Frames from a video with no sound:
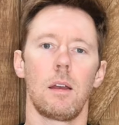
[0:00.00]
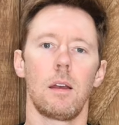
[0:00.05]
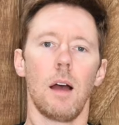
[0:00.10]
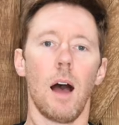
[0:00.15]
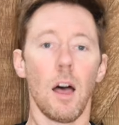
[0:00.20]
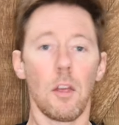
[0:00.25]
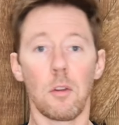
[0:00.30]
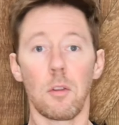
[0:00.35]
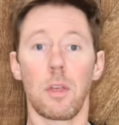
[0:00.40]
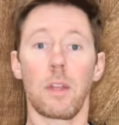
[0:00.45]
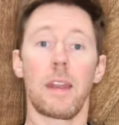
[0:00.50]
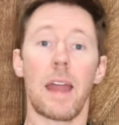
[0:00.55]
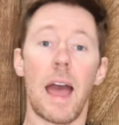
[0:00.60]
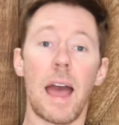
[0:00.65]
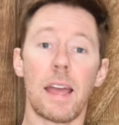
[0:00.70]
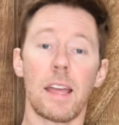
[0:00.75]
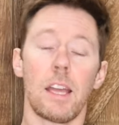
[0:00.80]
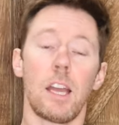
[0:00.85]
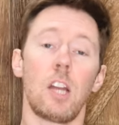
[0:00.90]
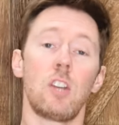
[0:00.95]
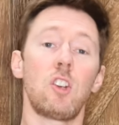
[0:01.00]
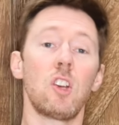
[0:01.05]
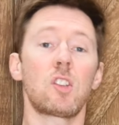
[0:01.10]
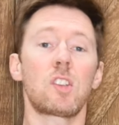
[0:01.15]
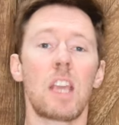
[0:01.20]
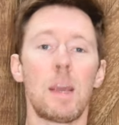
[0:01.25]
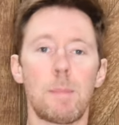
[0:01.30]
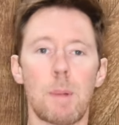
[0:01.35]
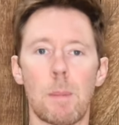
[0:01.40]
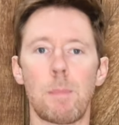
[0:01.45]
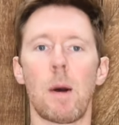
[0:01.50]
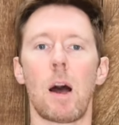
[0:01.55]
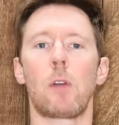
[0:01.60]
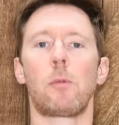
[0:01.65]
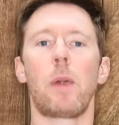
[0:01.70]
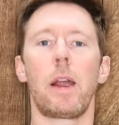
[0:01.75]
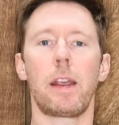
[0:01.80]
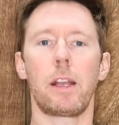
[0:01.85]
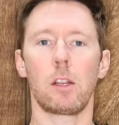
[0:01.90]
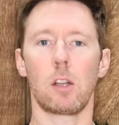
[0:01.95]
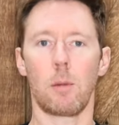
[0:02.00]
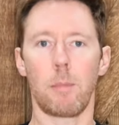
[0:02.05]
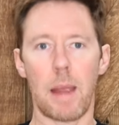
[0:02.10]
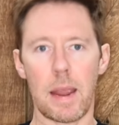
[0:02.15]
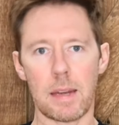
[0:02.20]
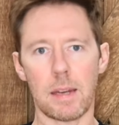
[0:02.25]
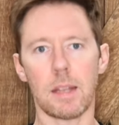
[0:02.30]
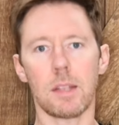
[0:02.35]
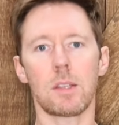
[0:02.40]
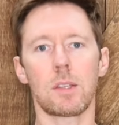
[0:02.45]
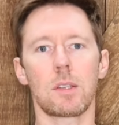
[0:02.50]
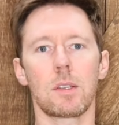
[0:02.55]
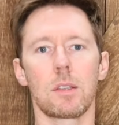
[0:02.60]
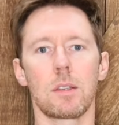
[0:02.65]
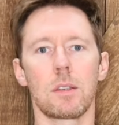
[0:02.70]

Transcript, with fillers: Other than that, just keep up on regular maintenance,